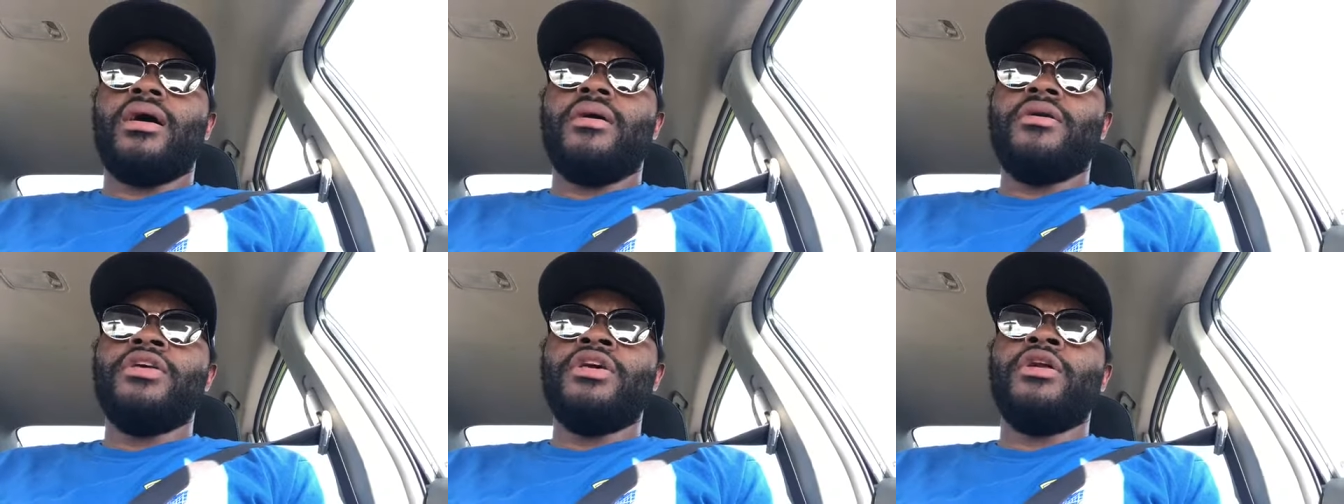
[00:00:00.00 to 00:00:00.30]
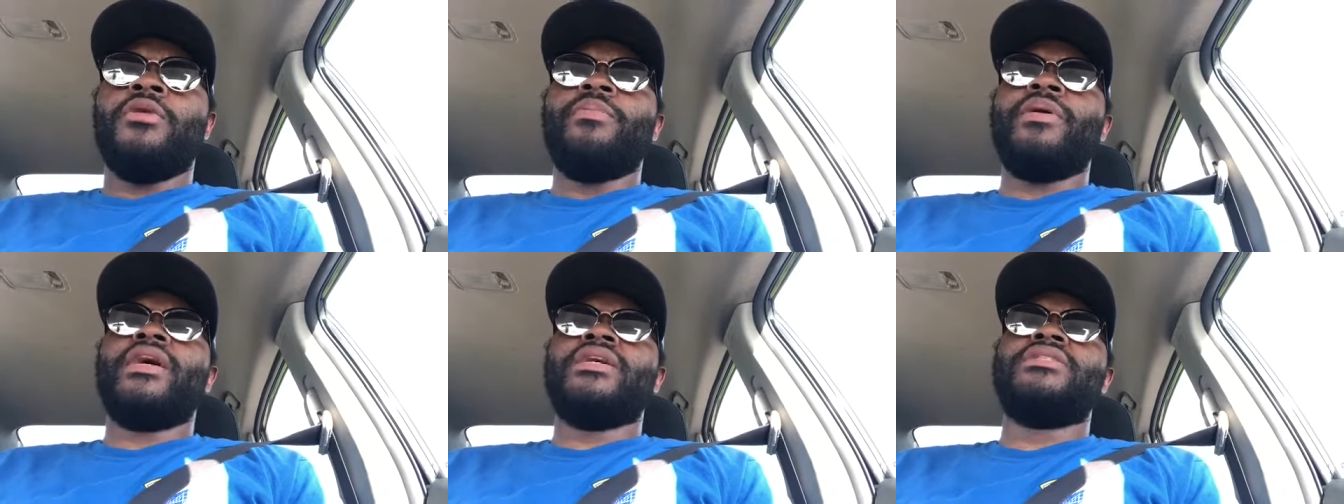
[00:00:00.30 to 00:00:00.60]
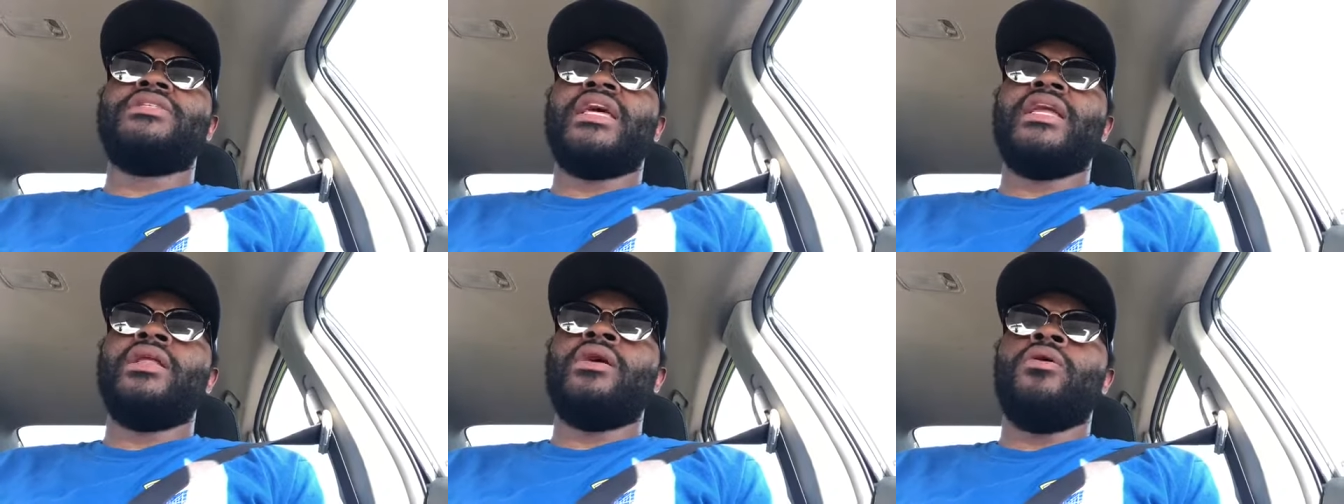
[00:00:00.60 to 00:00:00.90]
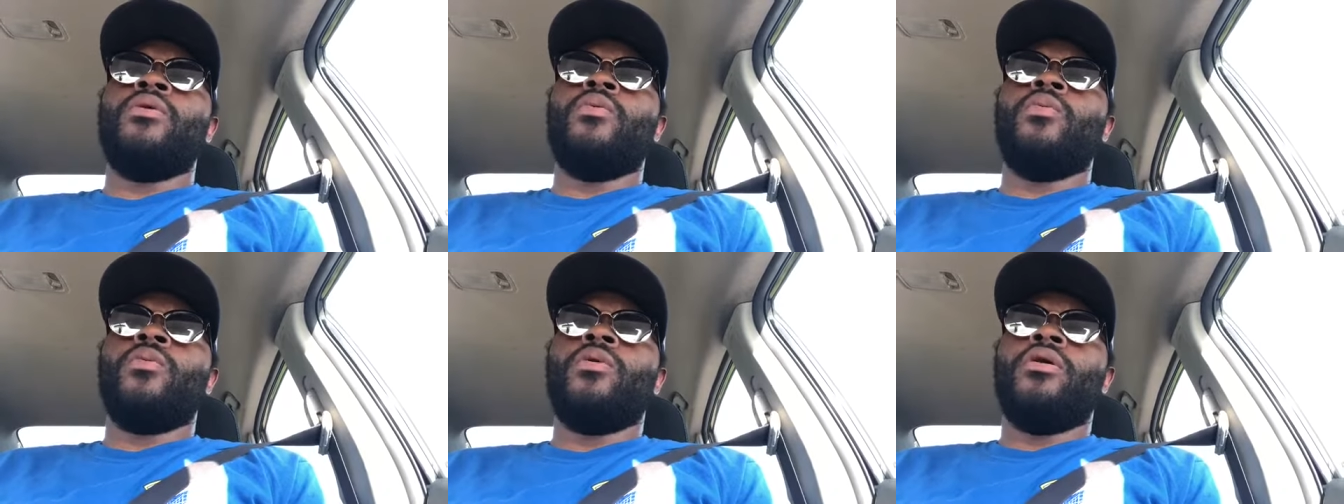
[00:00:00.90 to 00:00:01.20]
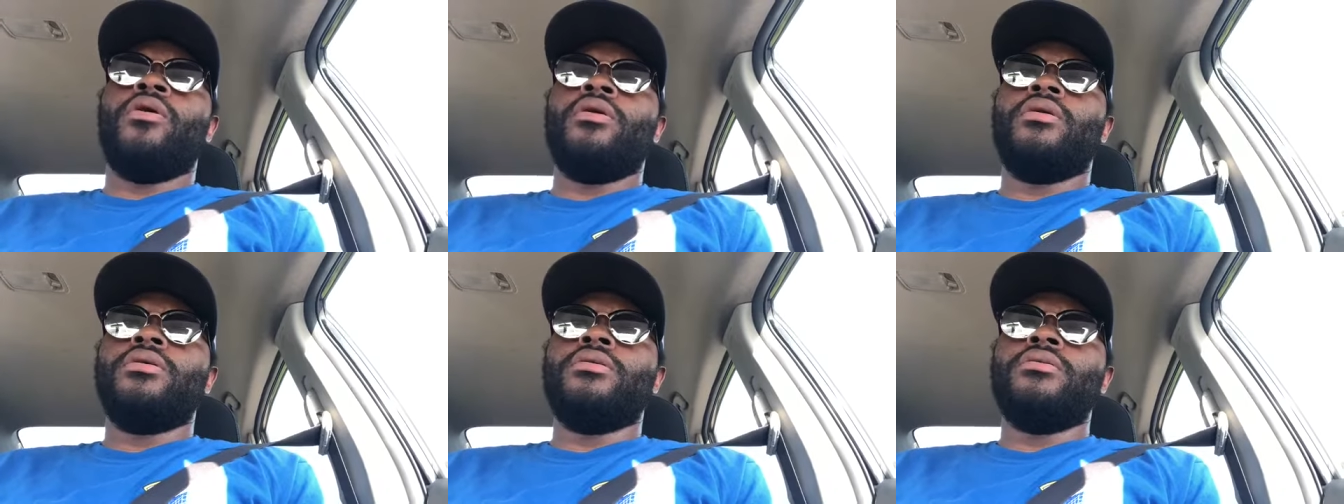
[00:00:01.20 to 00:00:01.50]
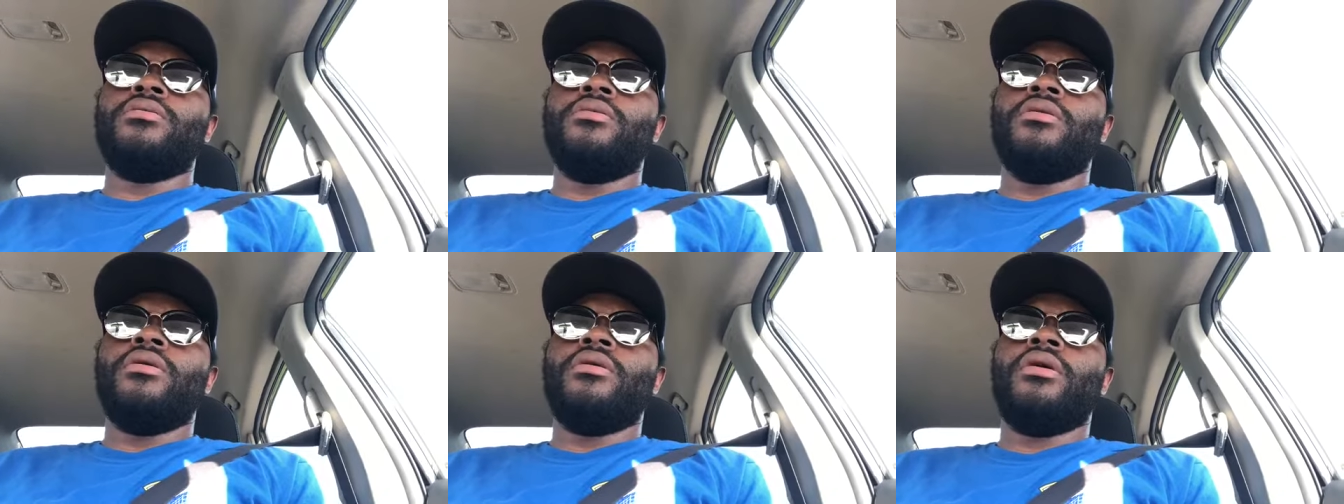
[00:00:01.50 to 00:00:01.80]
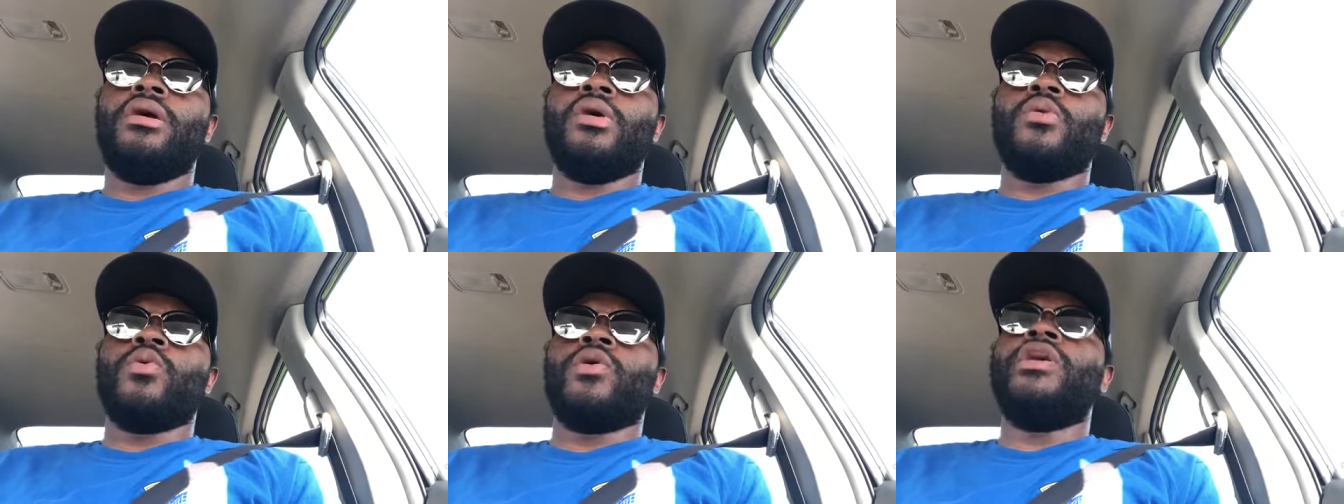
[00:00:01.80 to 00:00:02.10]
you know, because they don't want
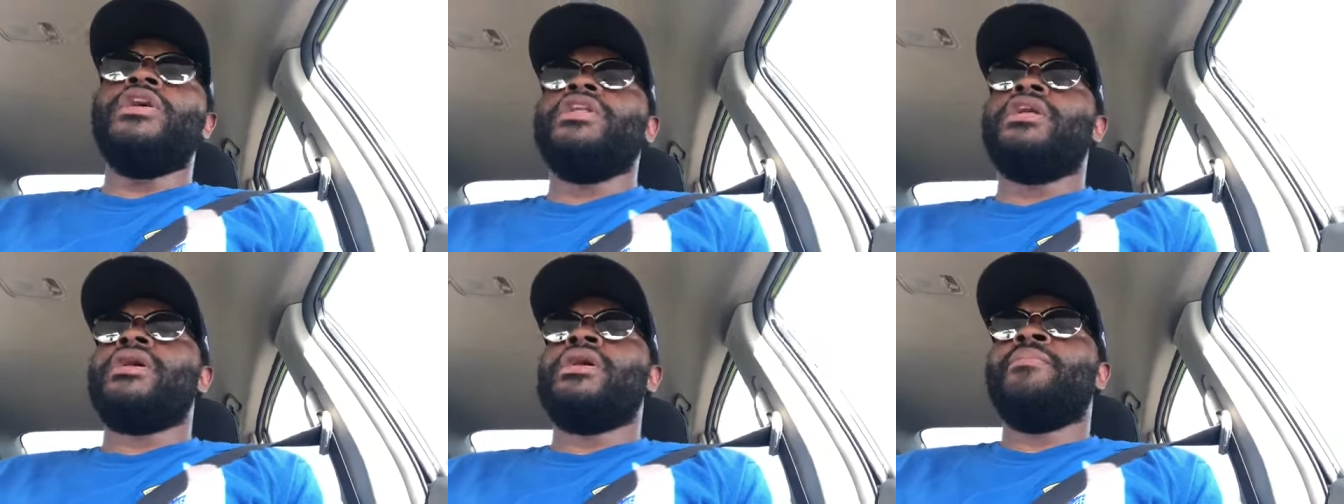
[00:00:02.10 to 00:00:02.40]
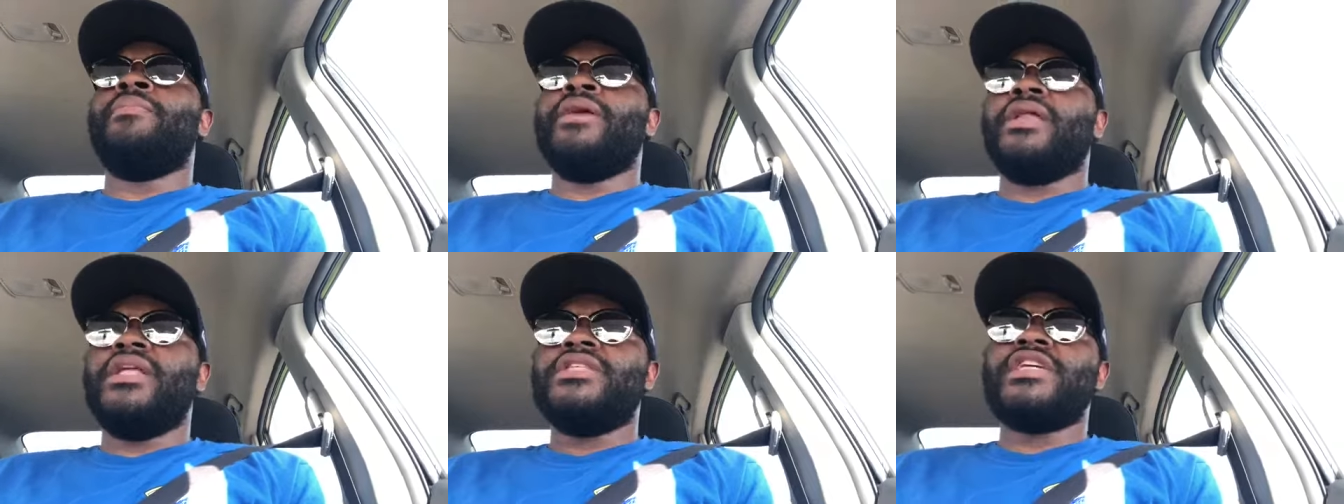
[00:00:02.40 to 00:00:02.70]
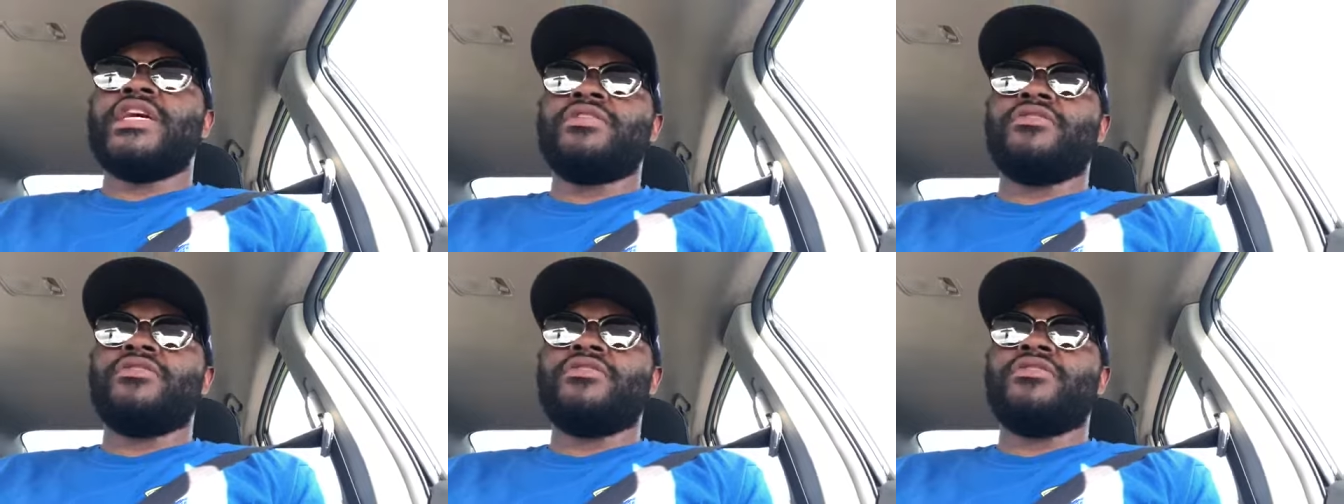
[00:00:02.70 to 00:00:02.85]
a rookie to come in and take